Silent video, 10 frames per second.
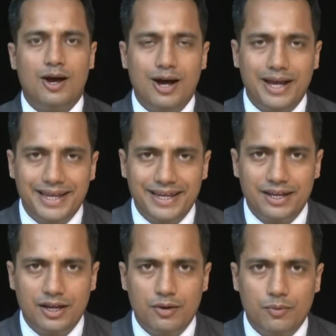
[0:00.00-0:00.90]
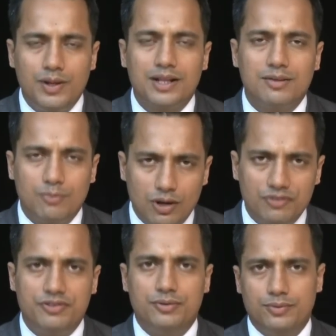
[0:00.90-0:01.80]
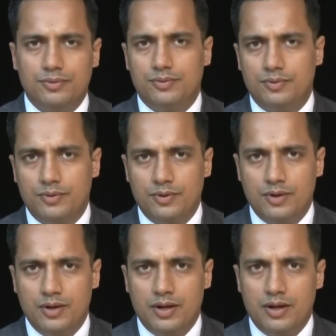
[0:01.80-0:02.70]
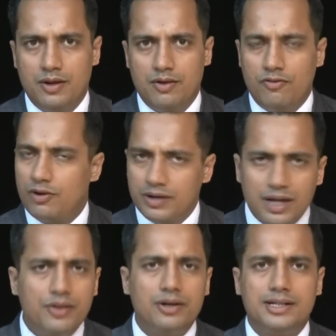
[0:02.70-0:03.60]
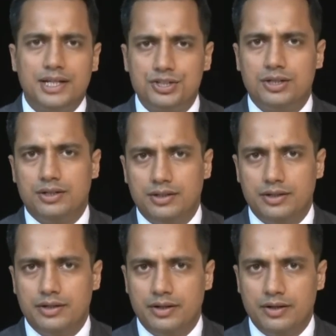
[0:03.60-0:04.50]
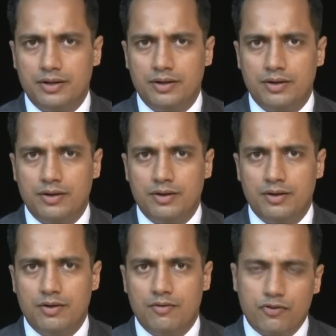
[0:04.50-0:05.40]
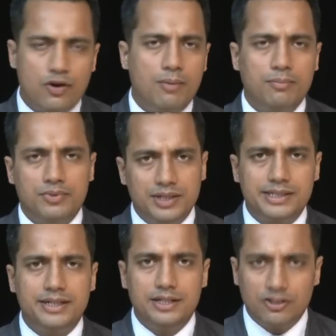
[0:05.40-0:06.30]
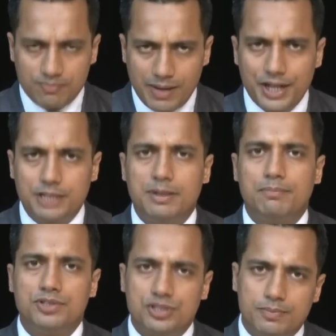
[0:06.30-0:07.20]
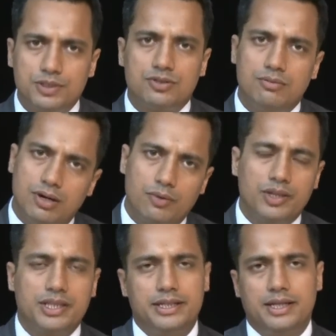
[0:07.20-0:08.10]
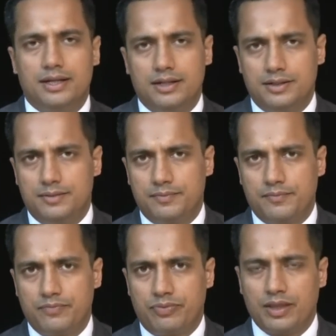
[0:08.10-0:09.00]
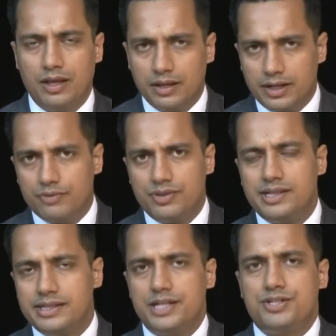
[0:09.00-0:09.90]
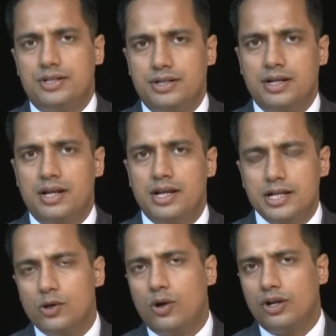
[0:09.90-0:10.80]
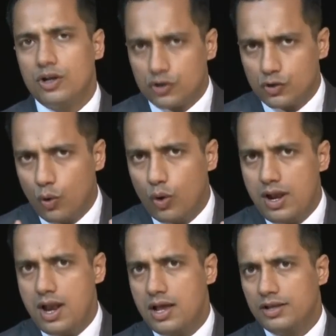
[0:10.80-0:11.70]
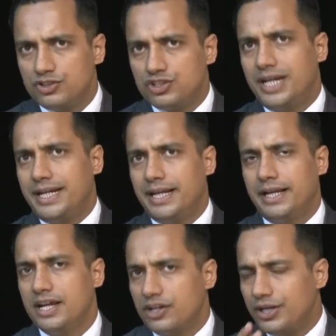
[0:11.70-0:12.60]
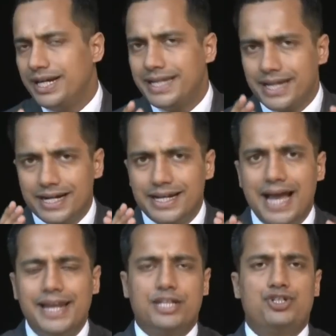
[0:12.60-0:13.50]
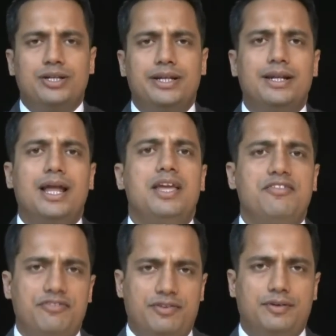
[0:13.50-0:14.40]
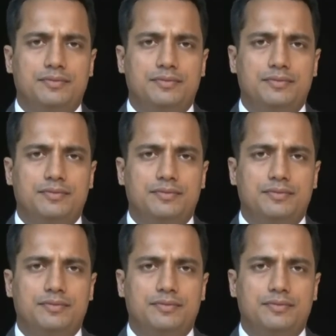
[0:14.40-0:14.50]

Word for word: Hi, welcome all of you for another session from the series of management principles from Bhagavad Gita. Now this session is on goal setting, creating a direction in life.